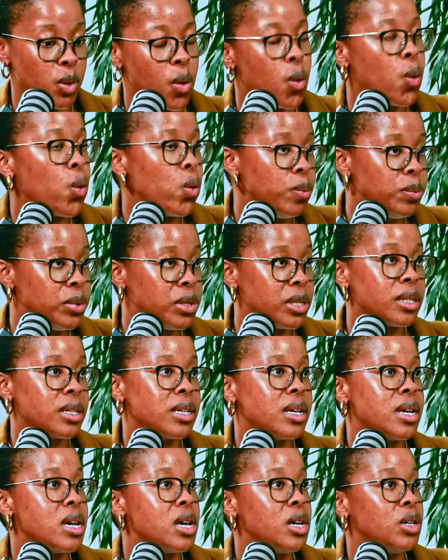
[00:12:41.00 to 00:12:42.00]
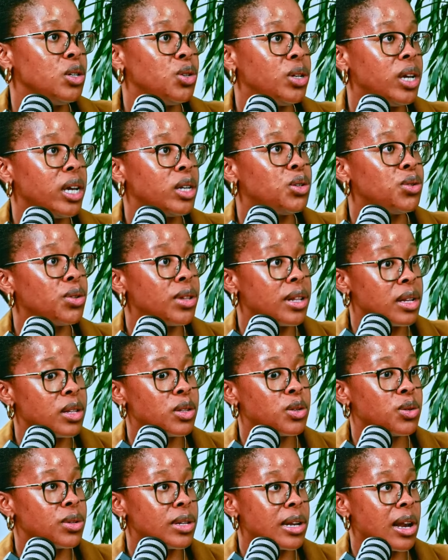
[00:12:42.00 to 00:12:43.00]
hoops to get to
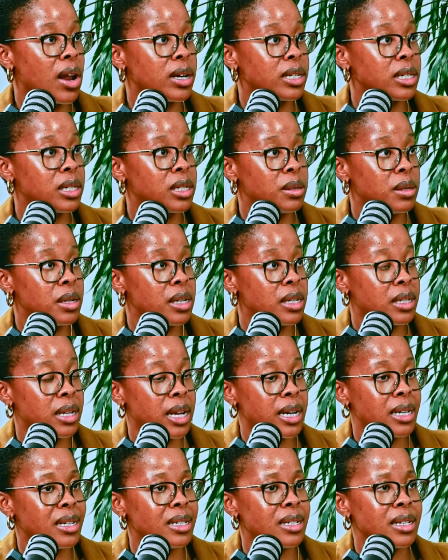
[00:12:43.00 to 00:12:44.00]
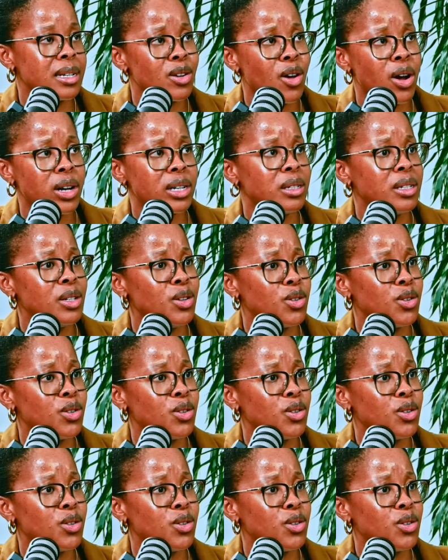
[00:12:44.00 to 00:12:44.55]
the last set, is it not